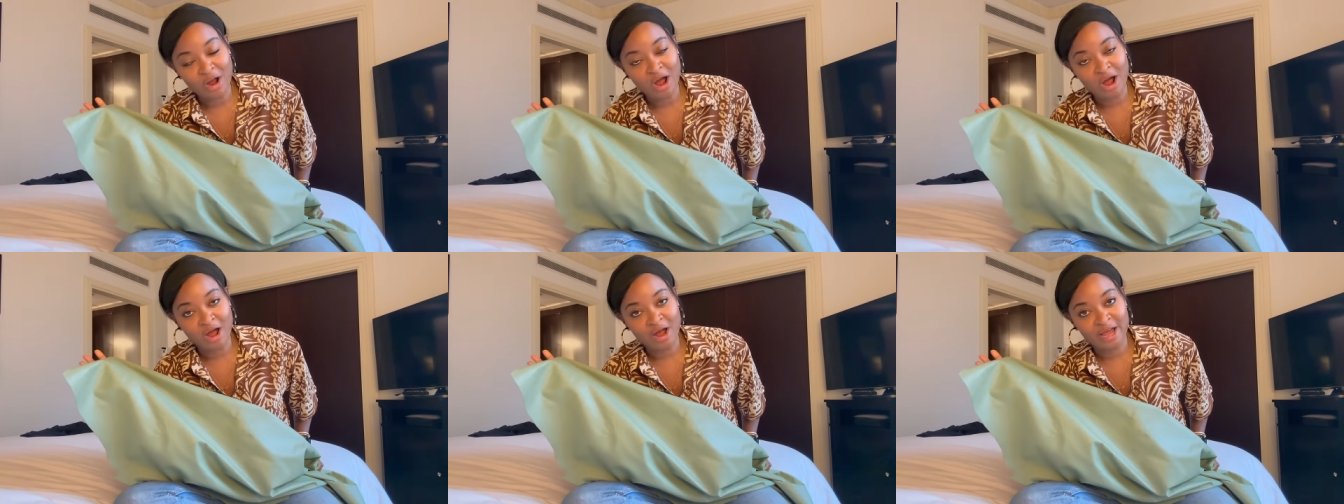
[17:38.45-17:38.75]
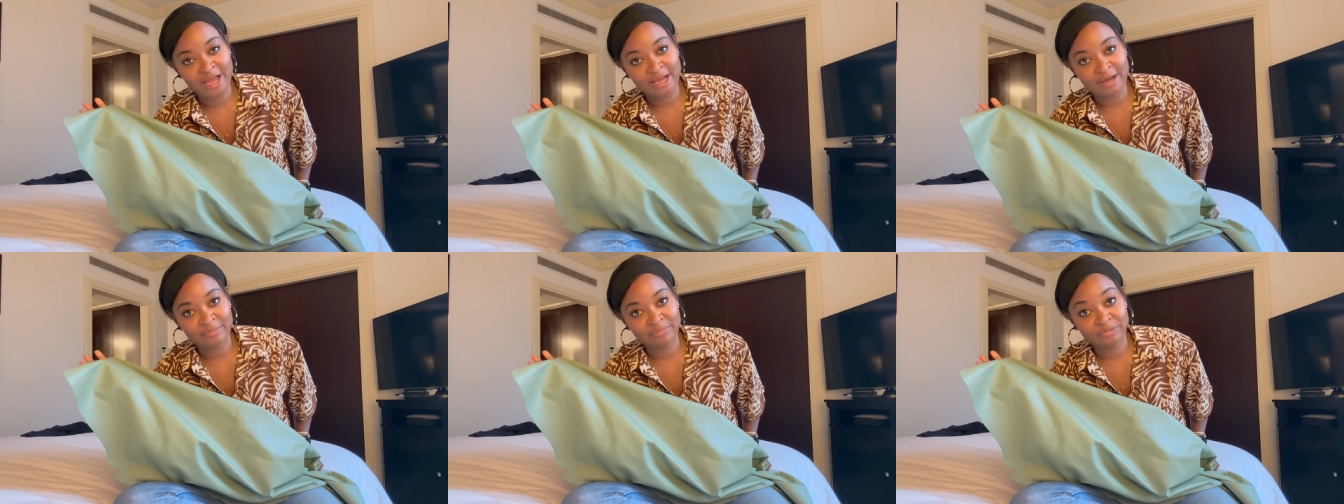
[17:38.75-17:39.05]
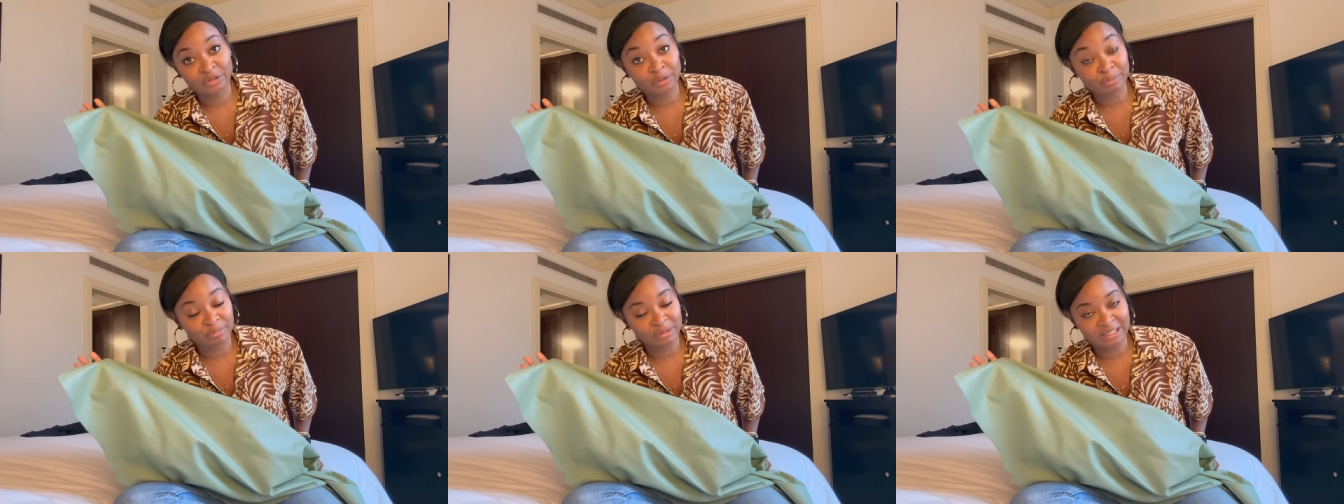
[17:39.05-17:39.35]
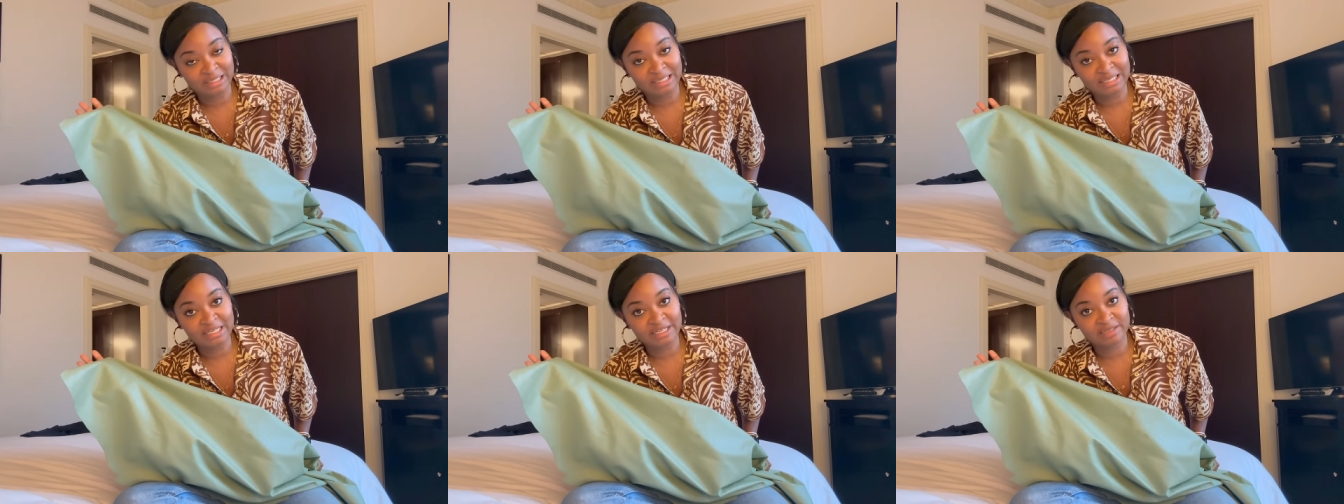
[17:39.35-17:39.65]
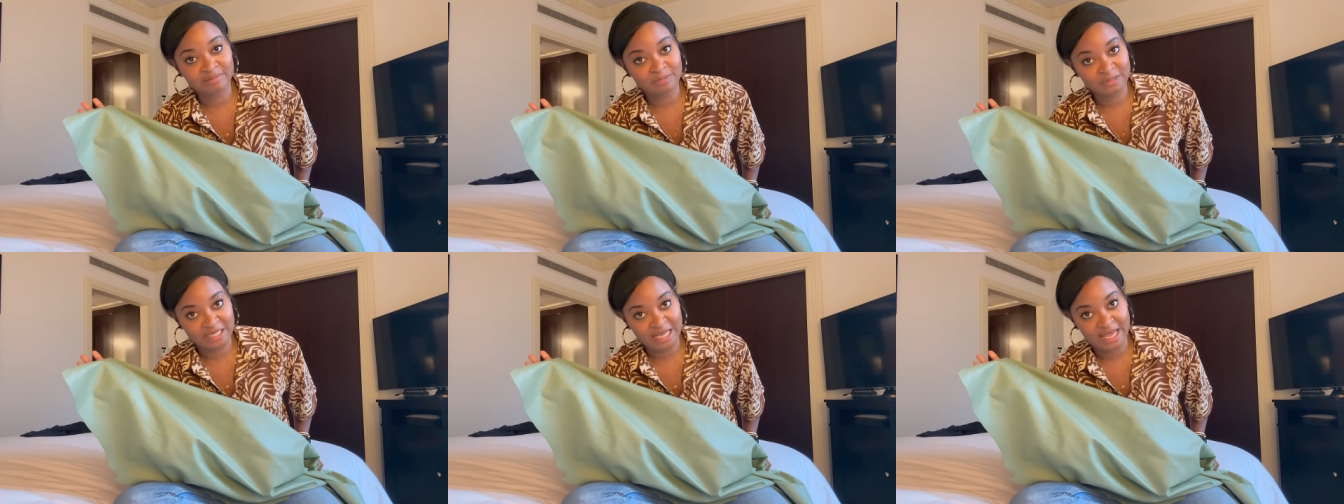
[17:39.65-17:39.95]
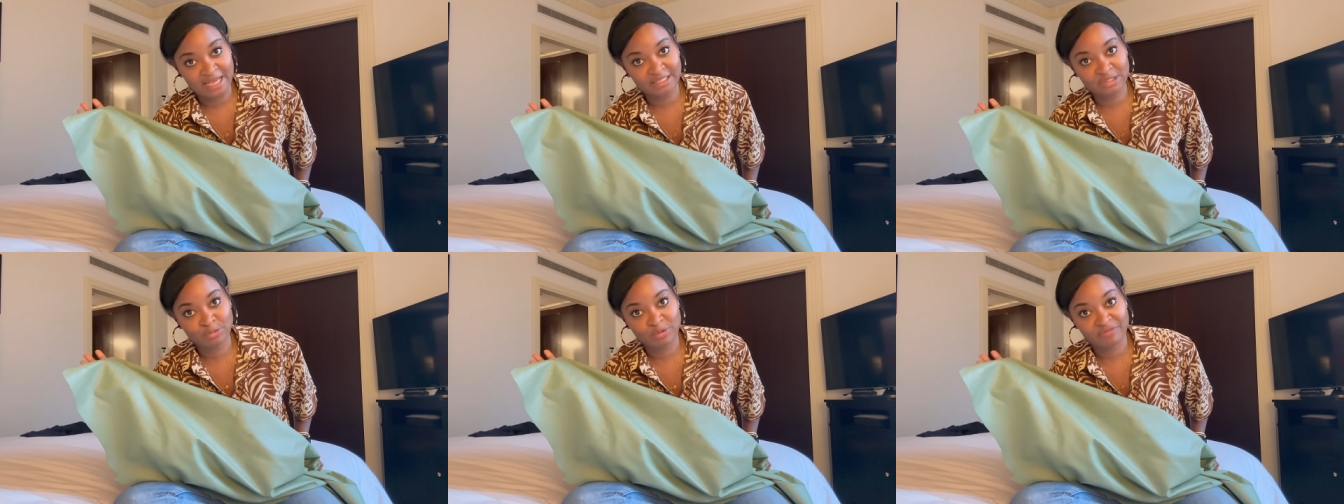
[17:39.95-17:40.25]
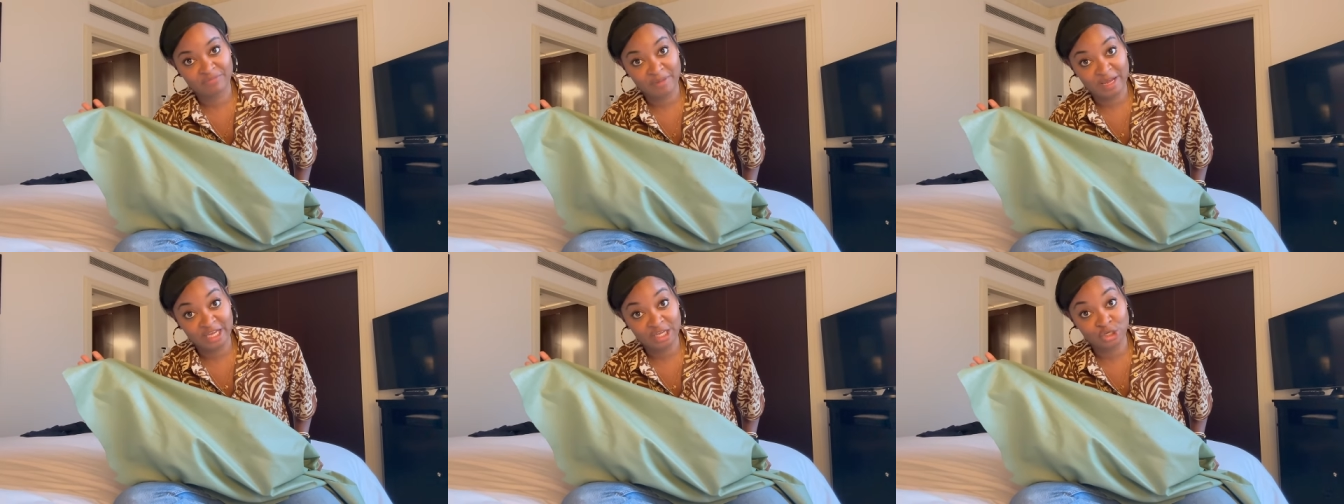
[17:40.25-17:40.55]
I am completely obsessed
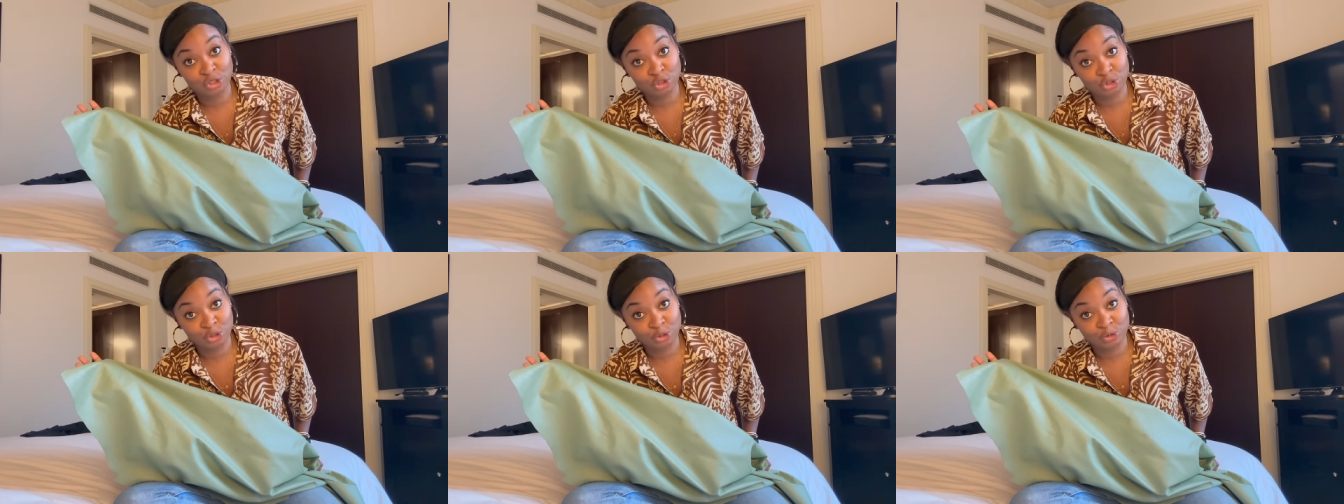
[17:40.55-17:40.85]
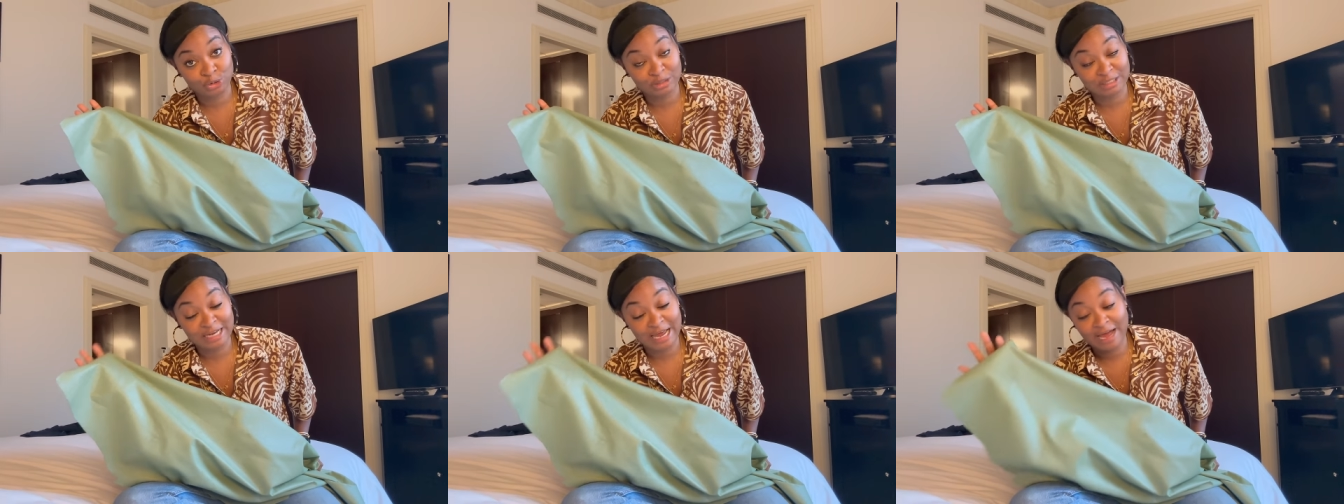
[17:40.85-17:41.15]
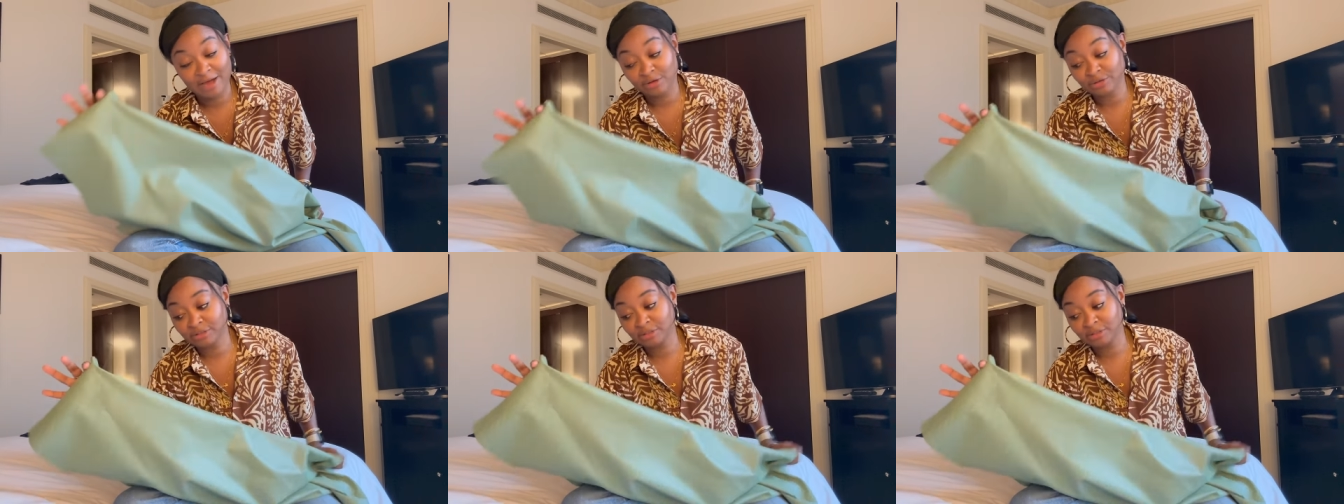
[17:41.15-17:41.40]
with making shoes now,